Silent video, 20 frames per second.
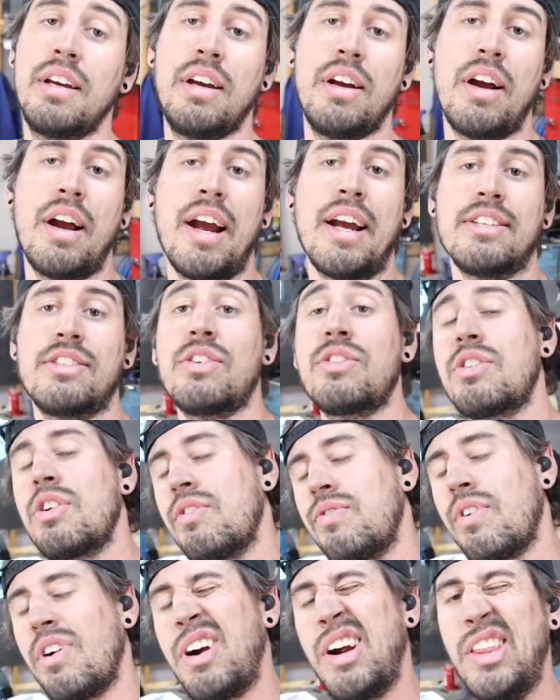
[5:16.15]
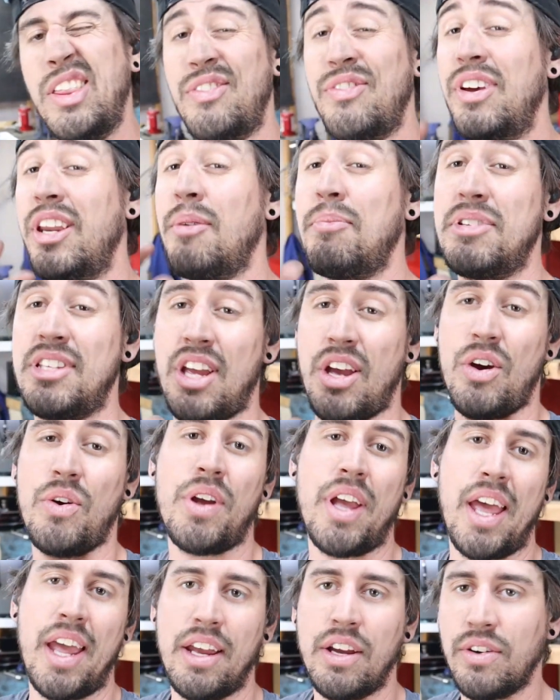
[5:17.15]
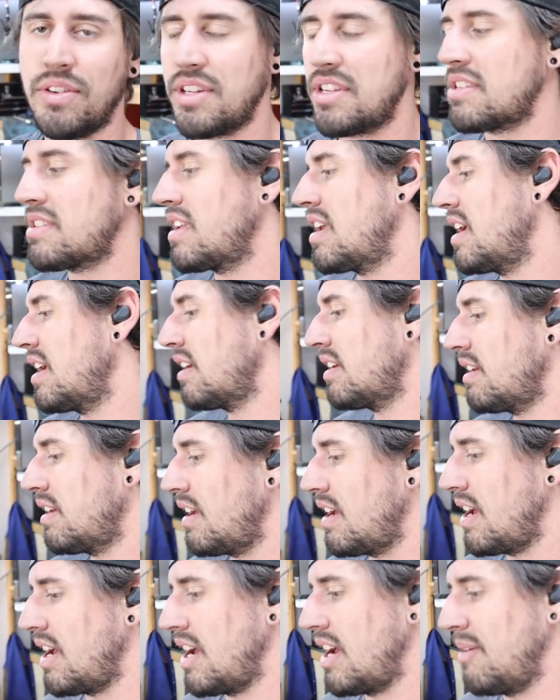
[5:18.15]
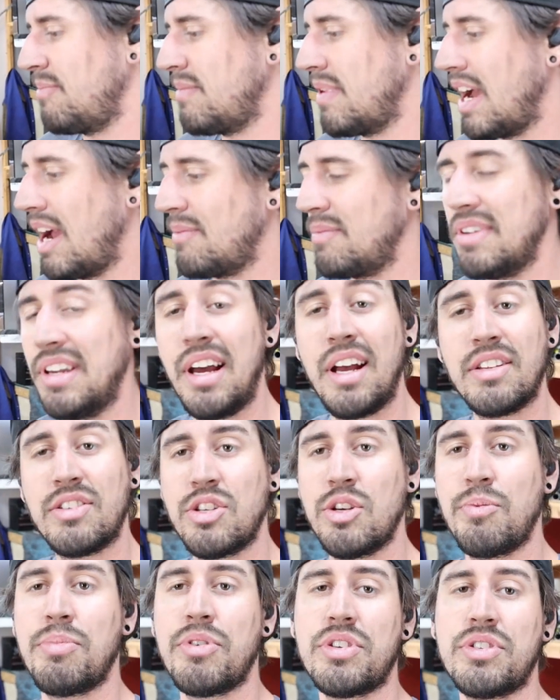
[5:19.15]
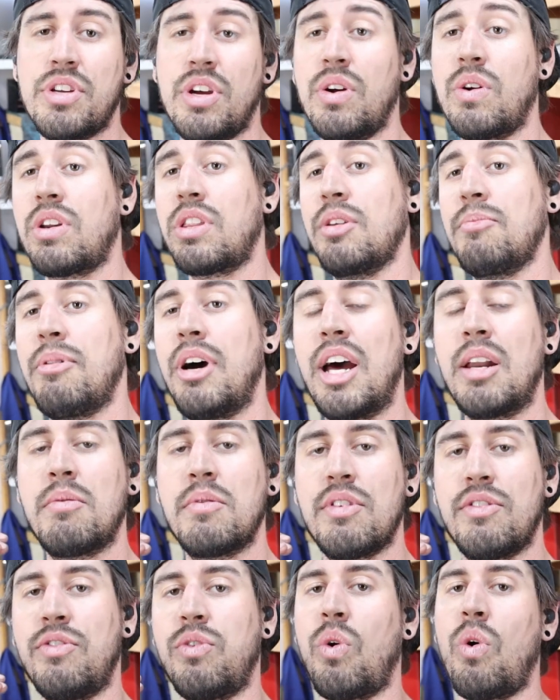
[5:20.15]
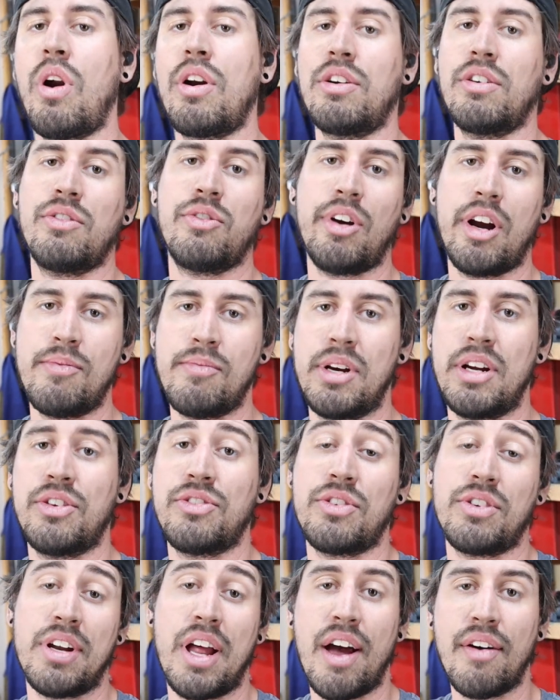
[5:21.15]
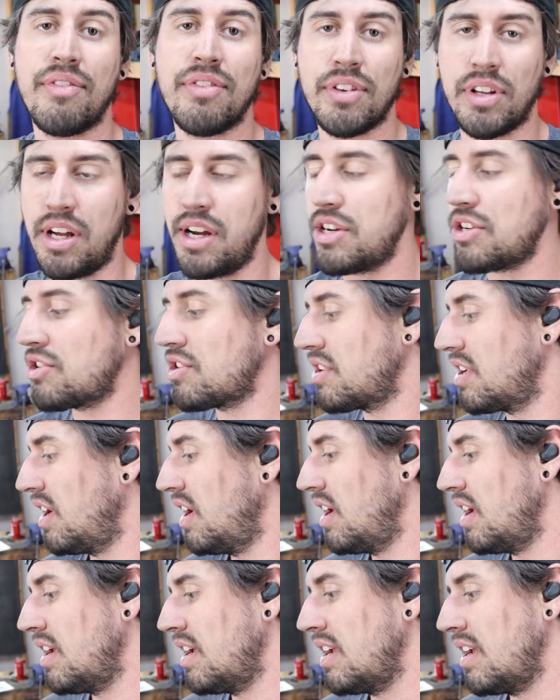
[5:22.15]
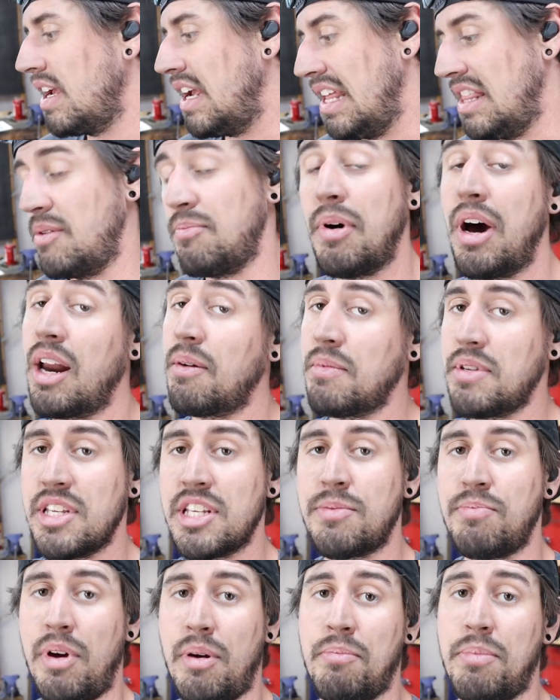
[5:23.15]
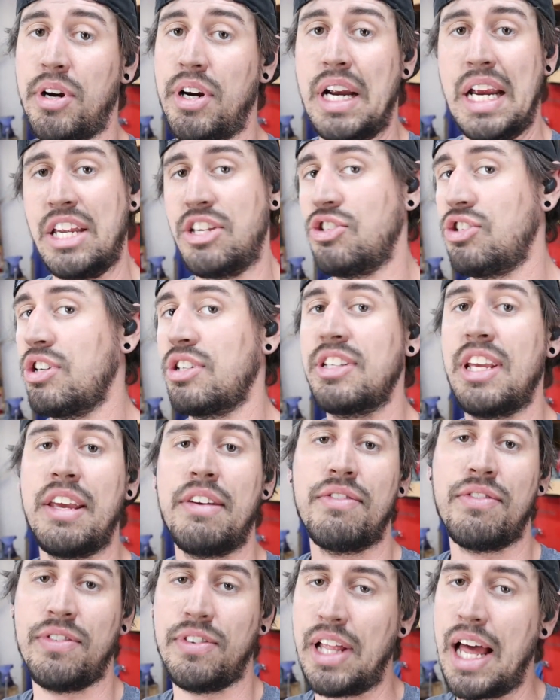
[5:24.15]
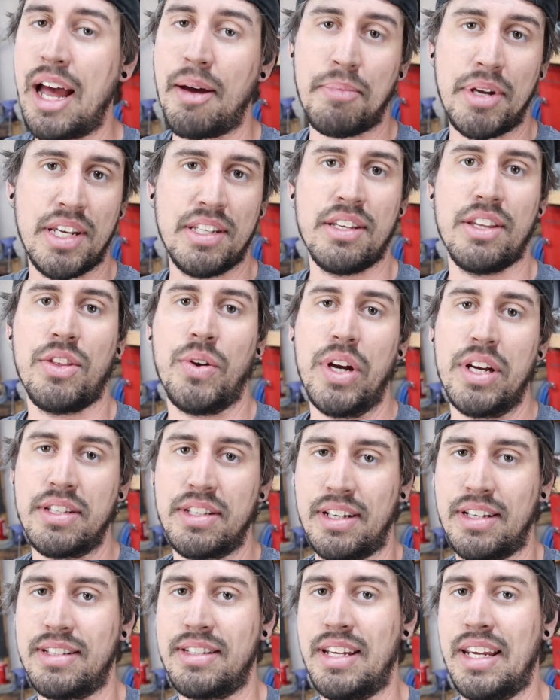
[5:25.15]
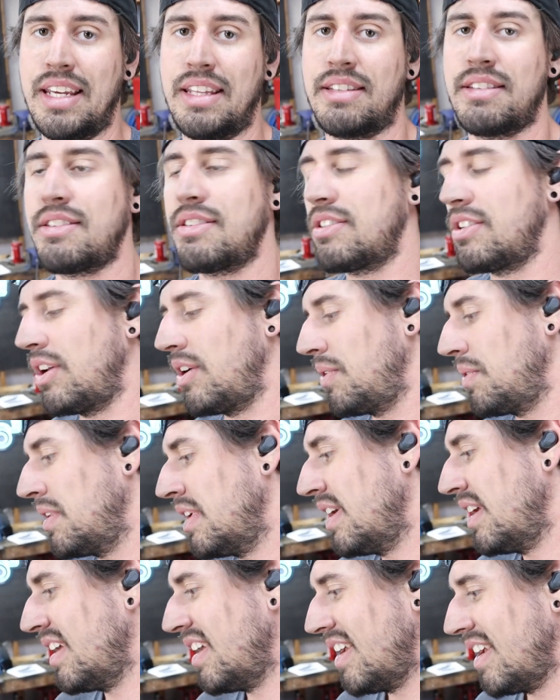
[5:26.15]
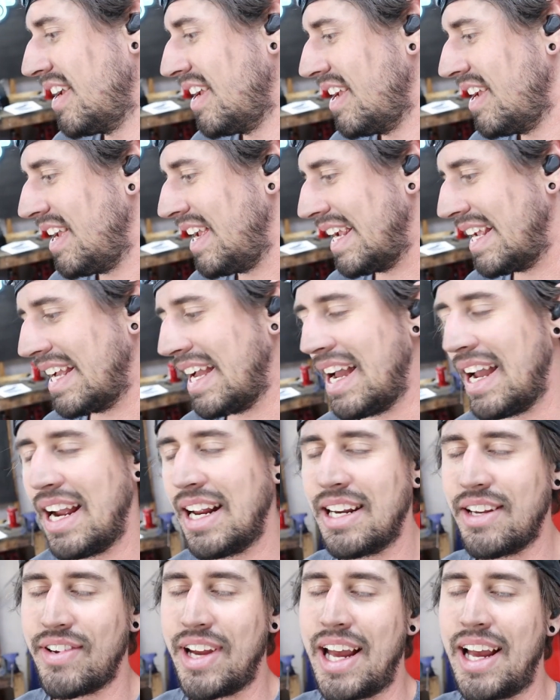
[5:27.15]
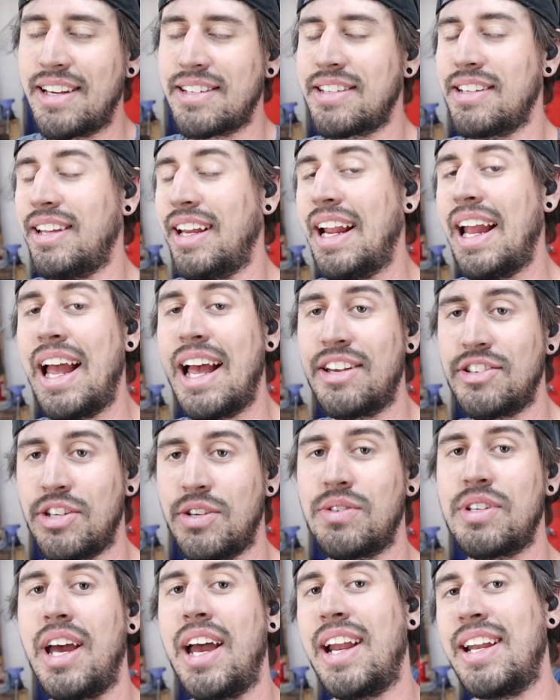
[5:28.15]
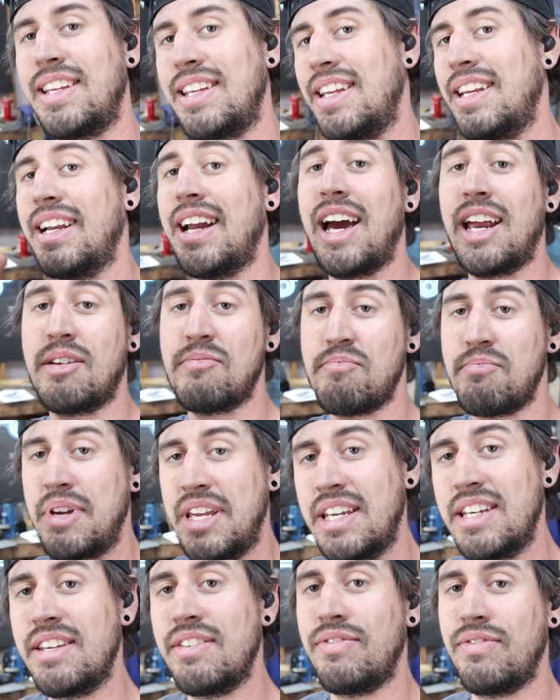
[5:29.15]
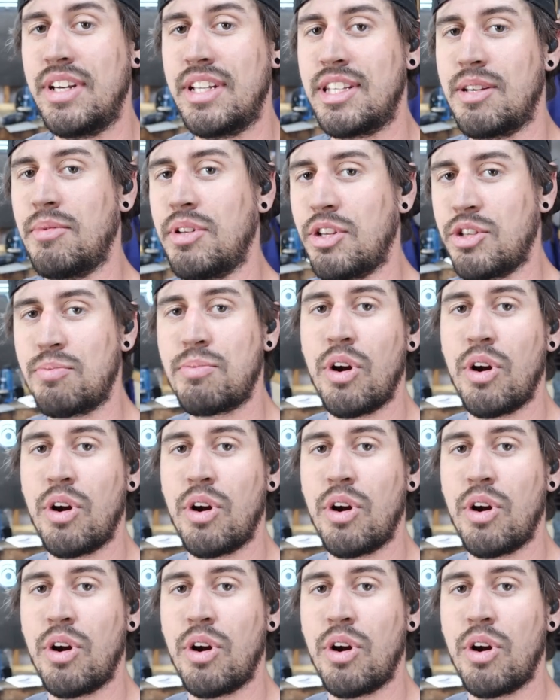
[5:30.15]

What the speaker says: Alright, so far the fit up is okay on this thing. I'm not super stoked. The bottom of the 4Runner frame rails are not flush, and the bottom of this bumper is just a flat piece of 3/16. So it kind of has to, like, as you tighten it, kind of bend to fit some of those